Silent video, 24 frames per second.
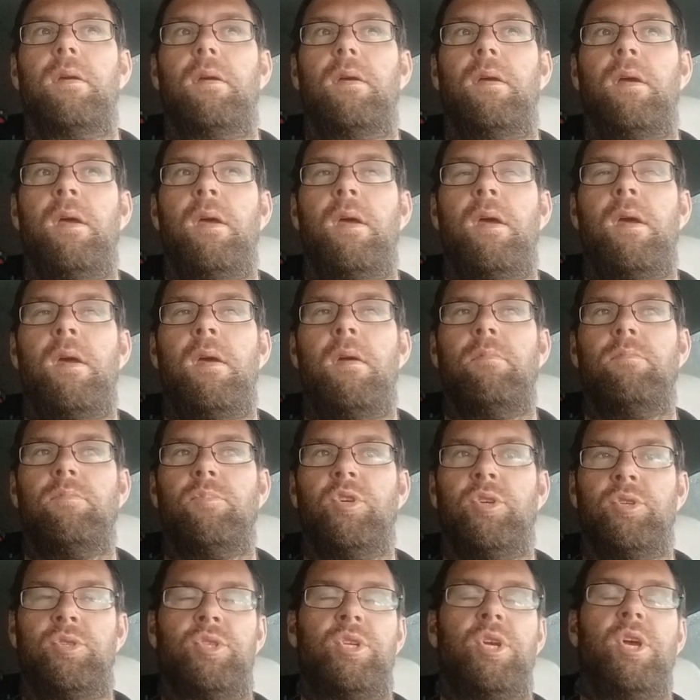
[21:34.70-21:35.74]

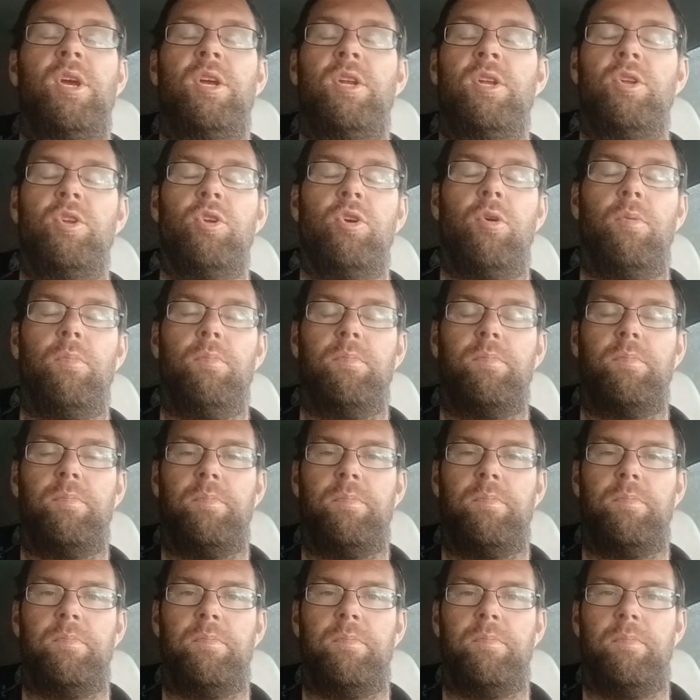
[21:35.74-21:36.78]
just turning up
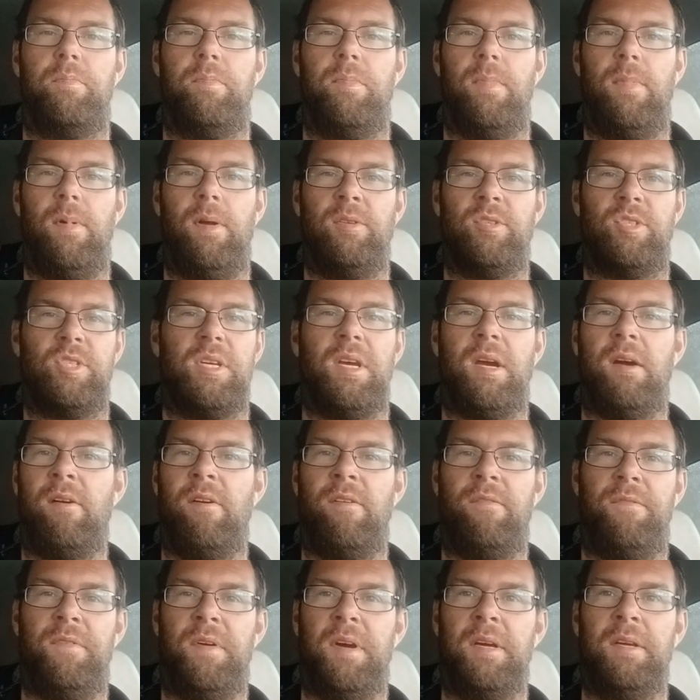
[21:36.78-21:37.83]
and
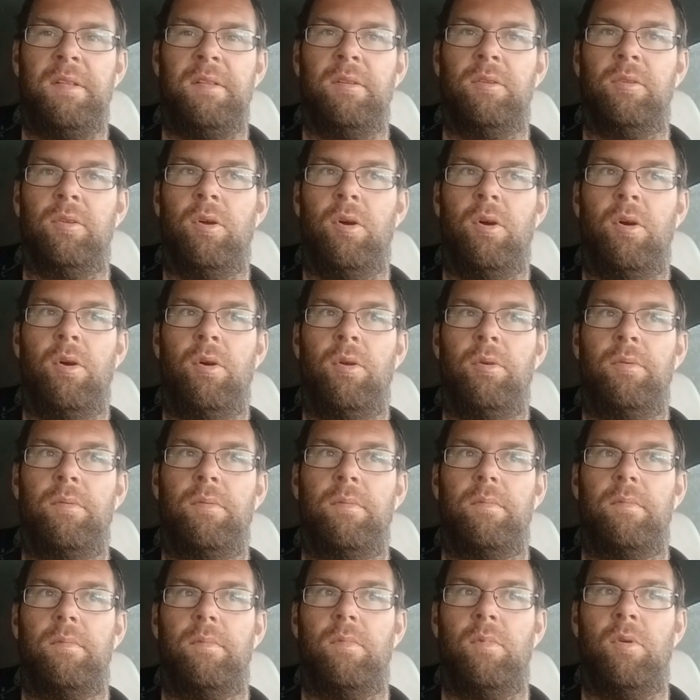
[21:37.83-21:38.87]
scarifying the lawn
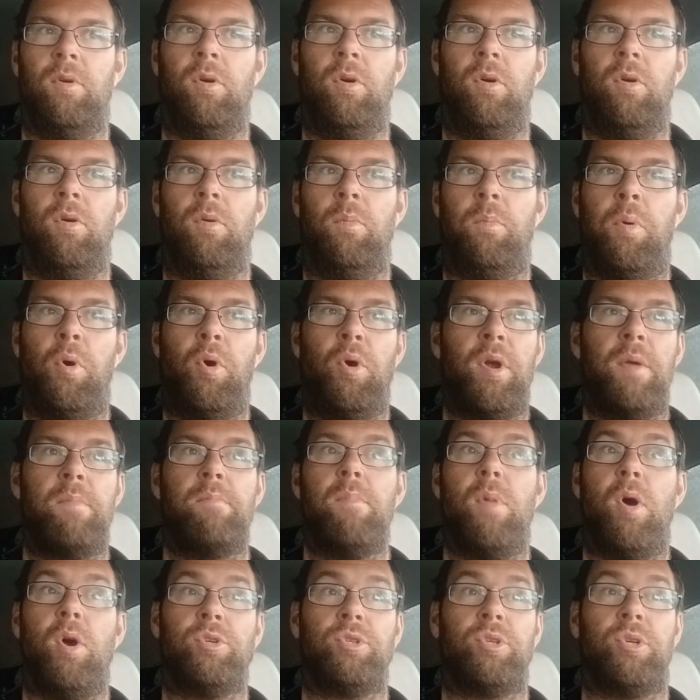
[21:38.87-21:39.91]
or putting
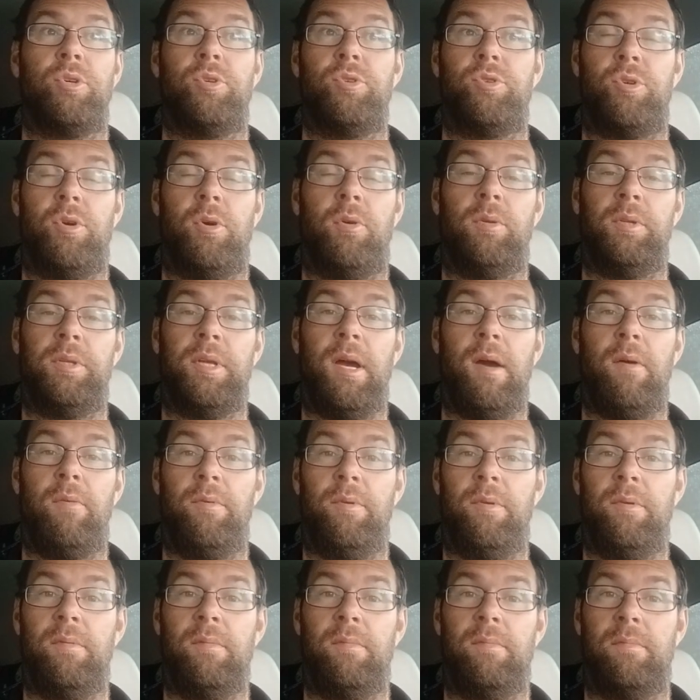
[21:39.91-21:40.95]
moss control down
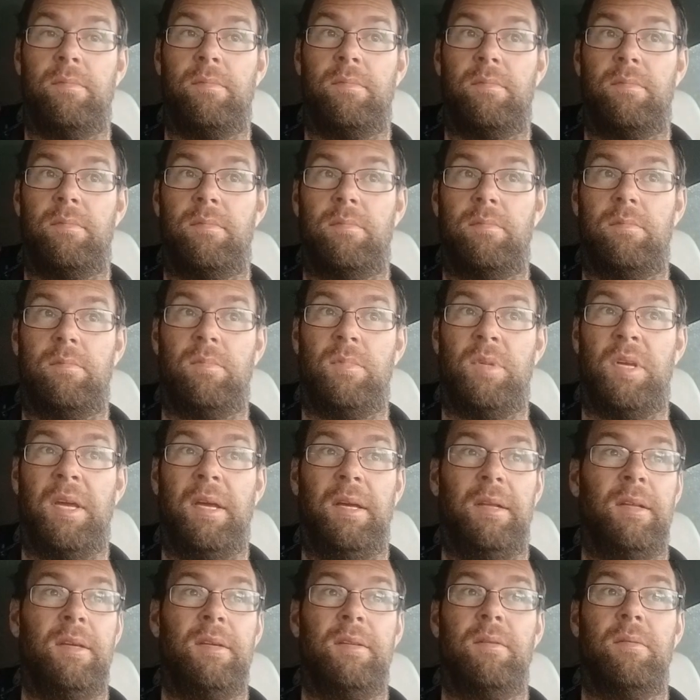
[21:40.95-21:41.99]
and
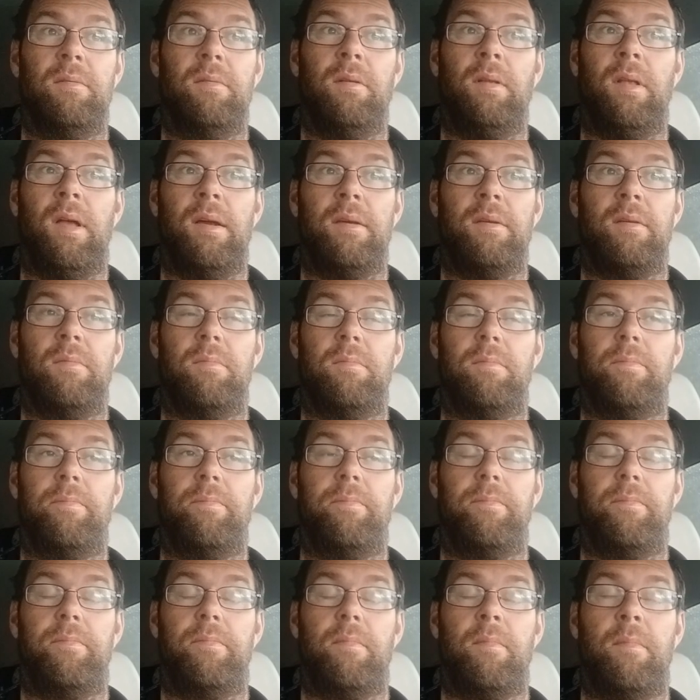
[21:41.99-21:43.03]
killing, like
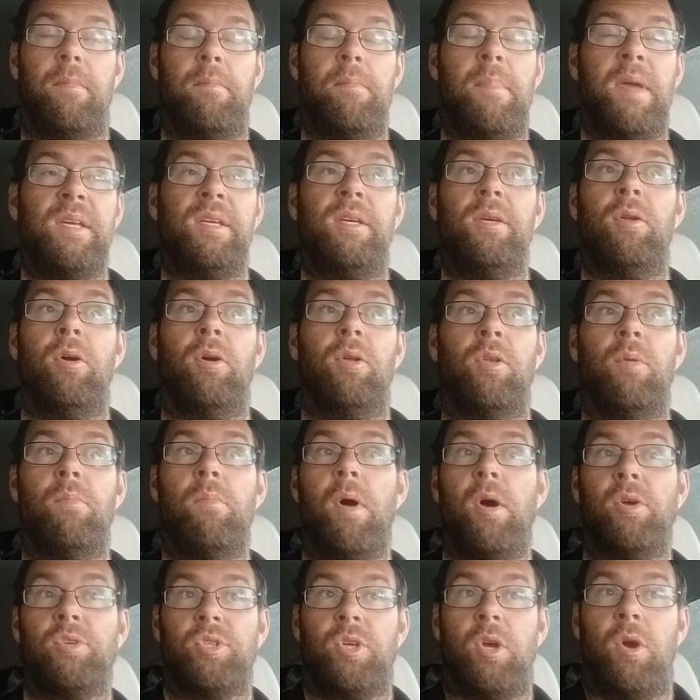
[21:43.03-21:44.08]
making all the
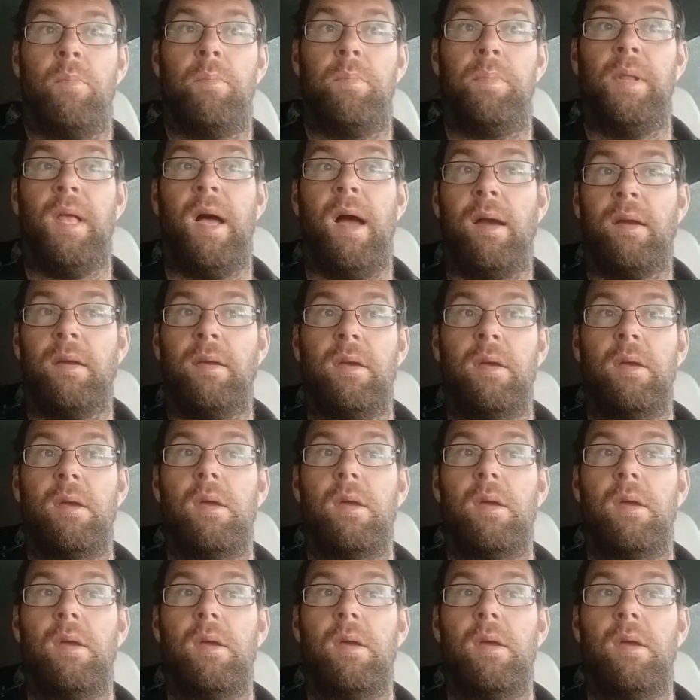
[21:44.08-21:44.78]
moss go black,